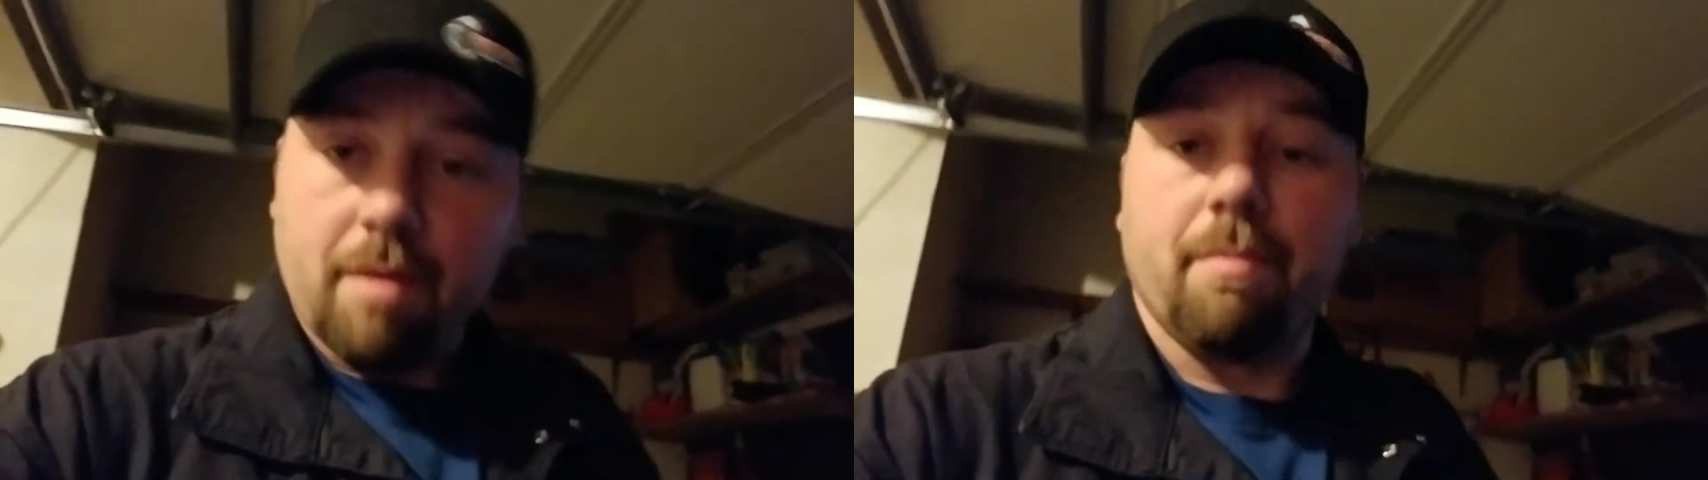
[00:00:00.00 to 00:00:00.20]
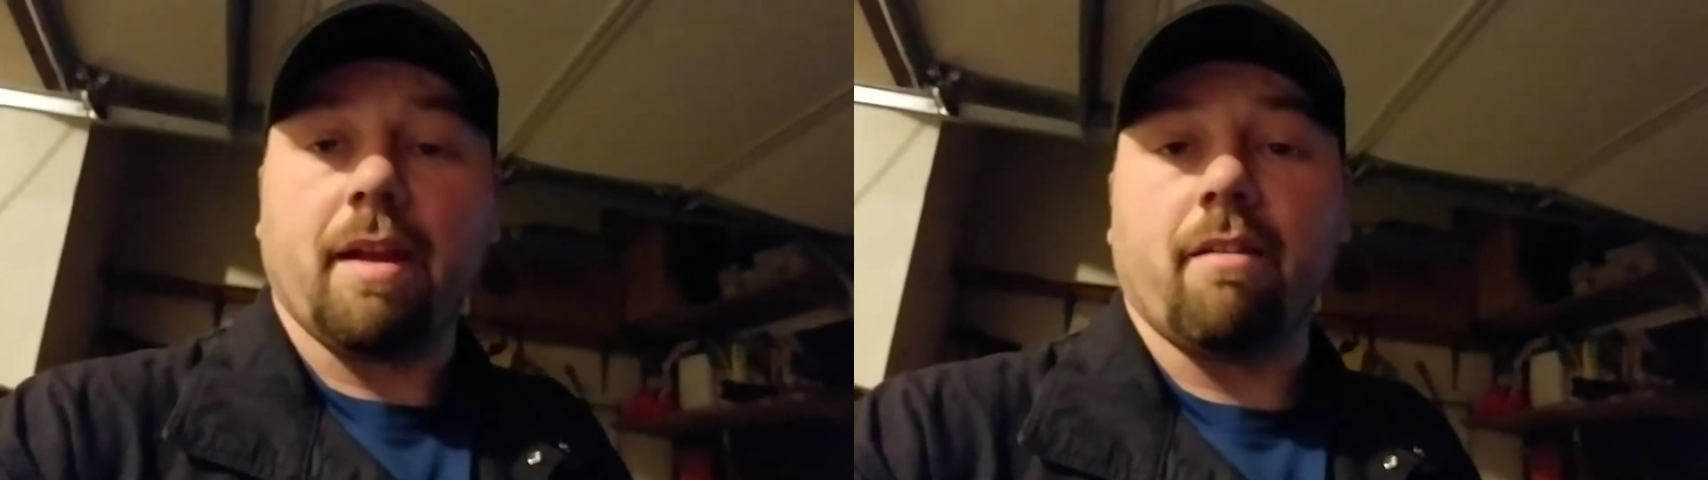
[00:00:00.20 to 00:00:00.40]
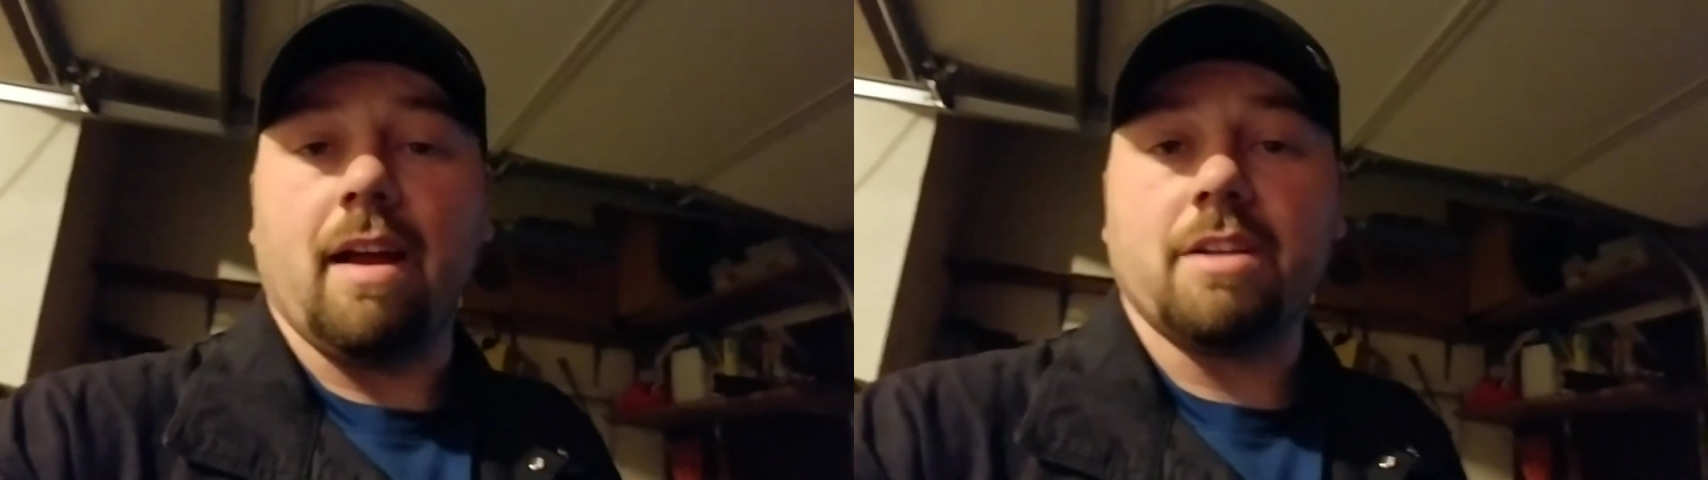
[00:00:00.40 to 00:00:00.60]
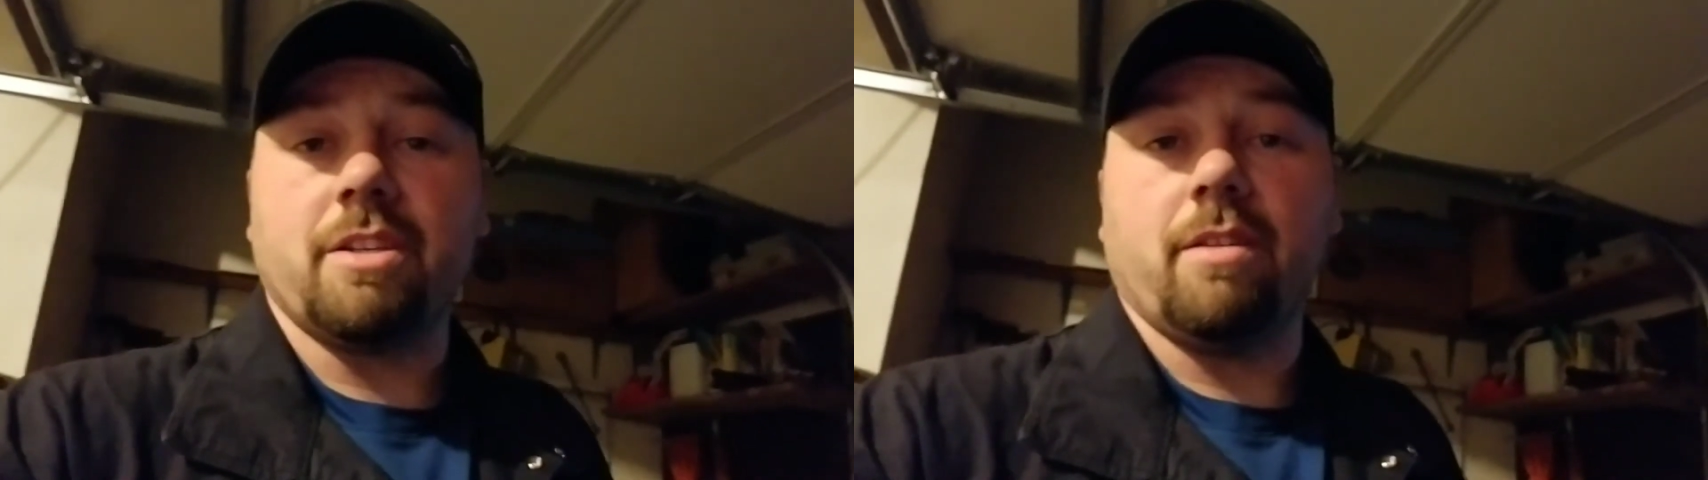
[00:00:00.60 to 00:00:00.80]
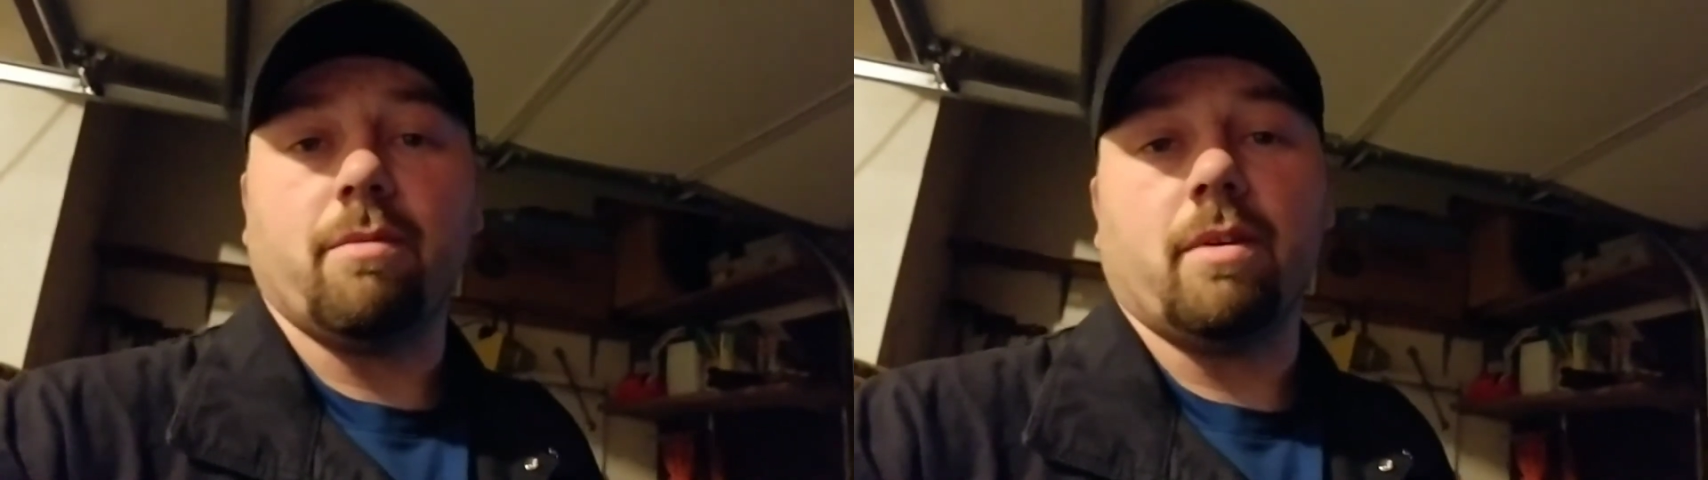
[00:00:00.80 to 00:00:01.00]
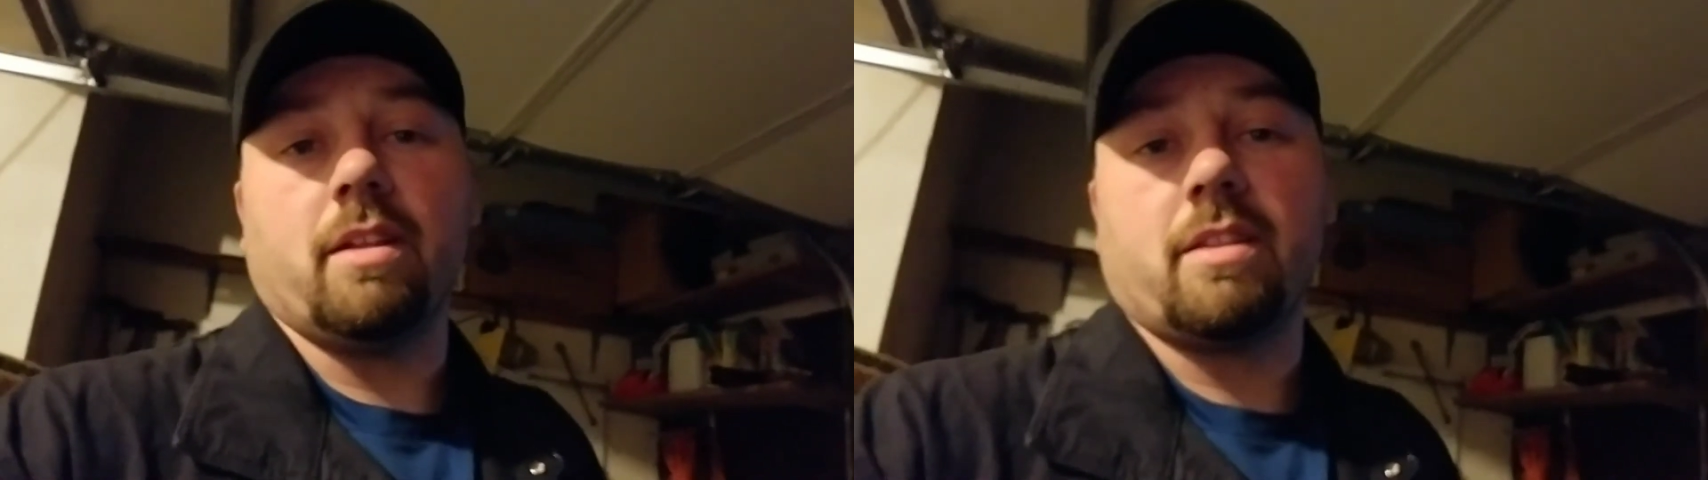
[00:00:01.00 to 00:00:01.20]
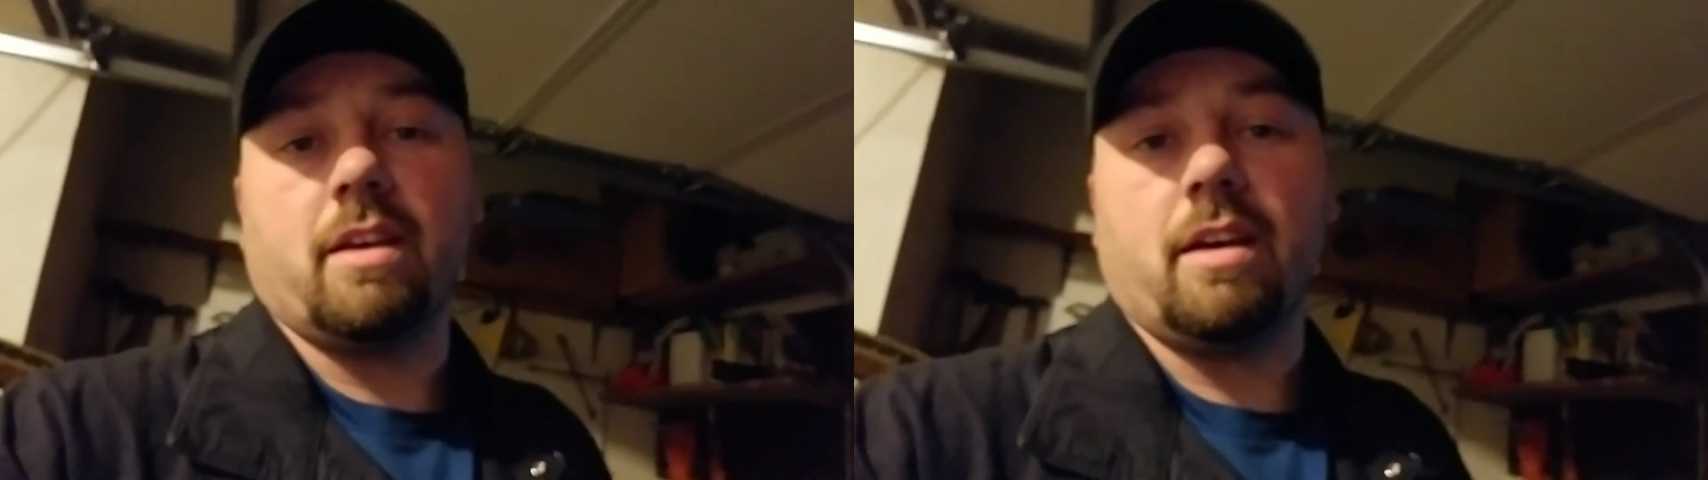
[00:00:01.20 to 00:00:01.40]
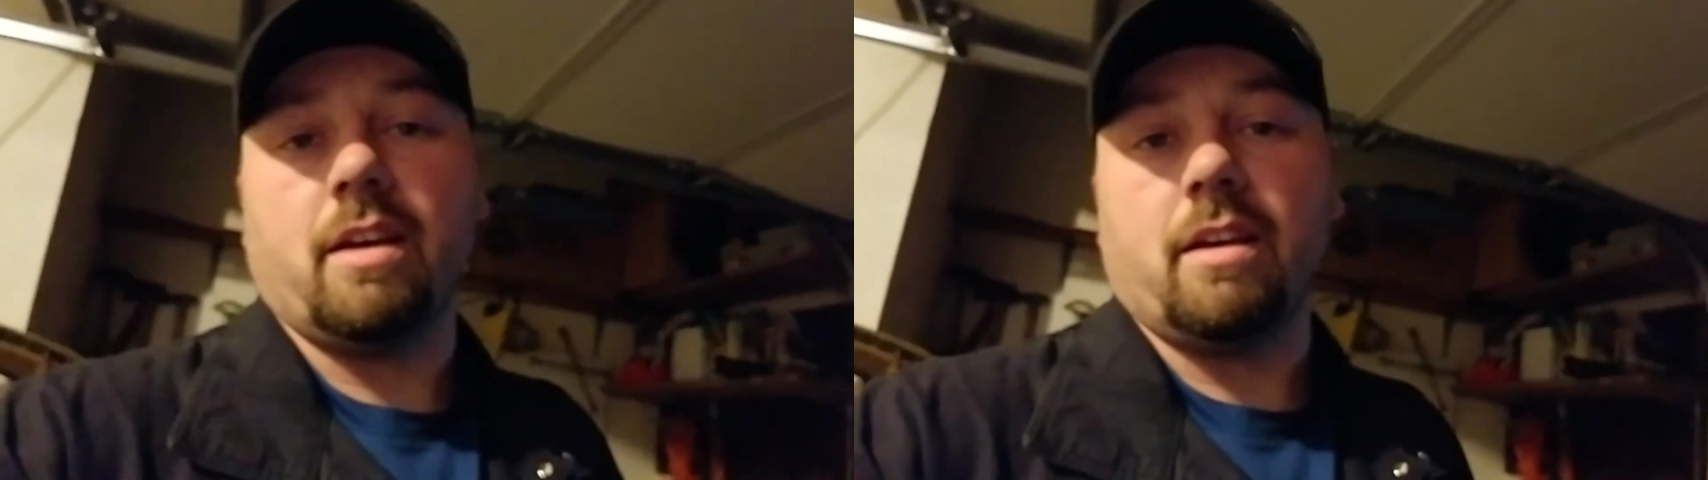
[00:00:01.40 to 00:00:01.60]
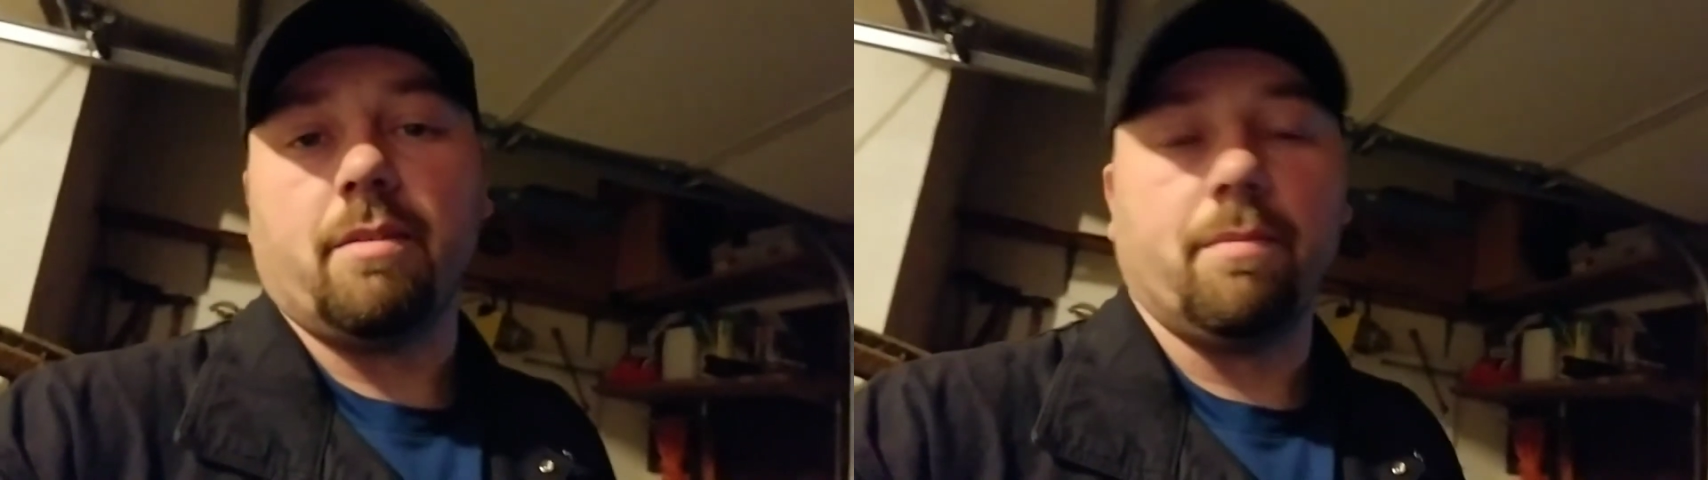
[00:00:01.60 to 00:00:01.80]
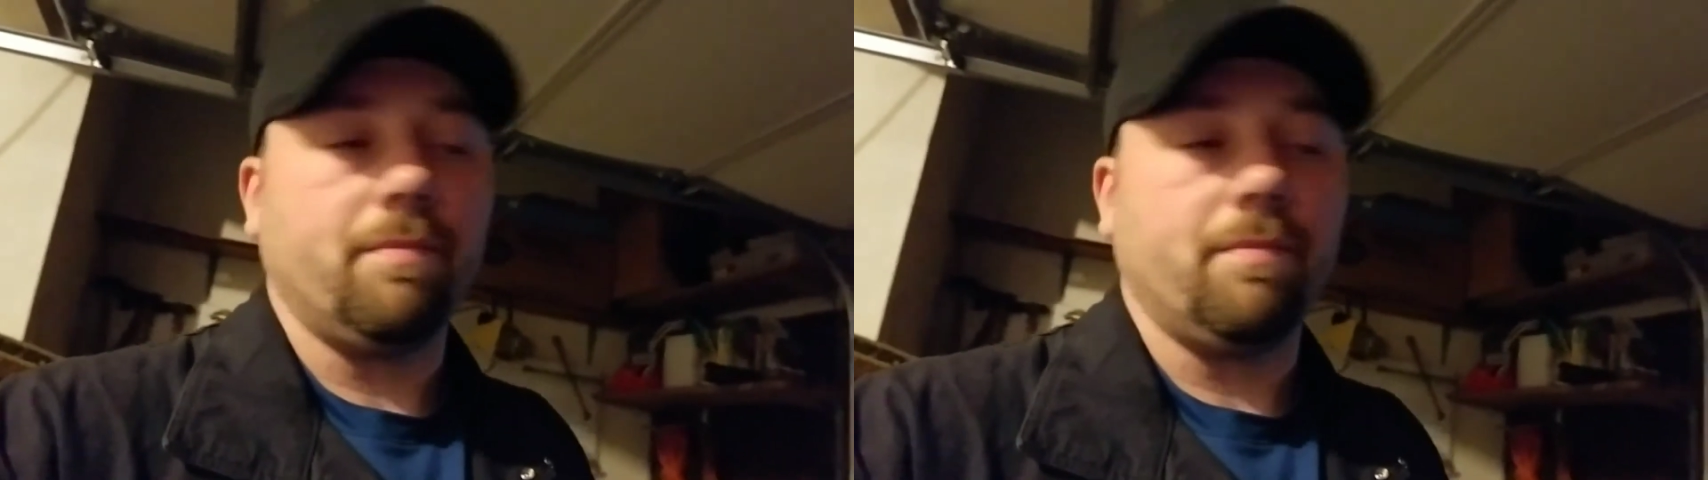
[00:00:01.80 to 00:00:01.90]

big ratchet with a